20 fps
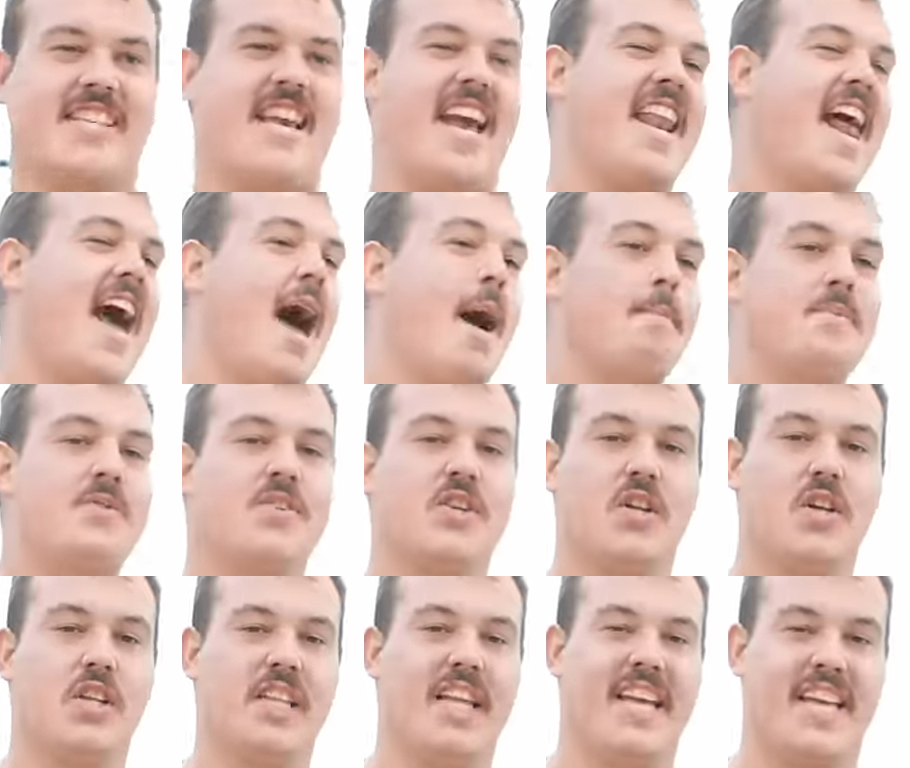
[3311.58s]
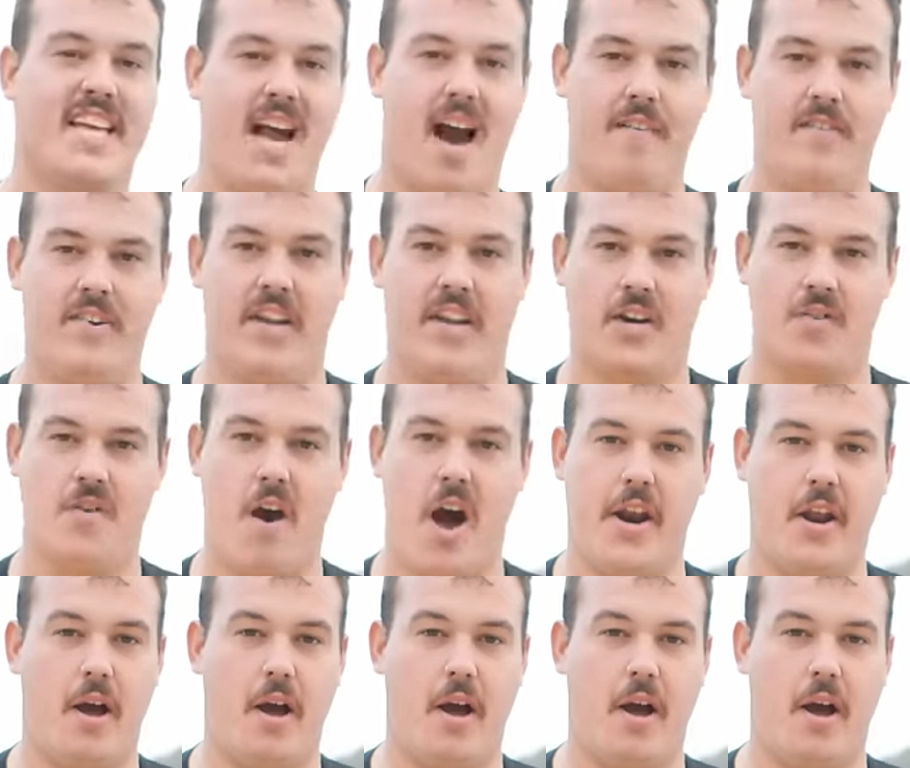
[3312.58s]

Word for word: get absolutely covered in crud.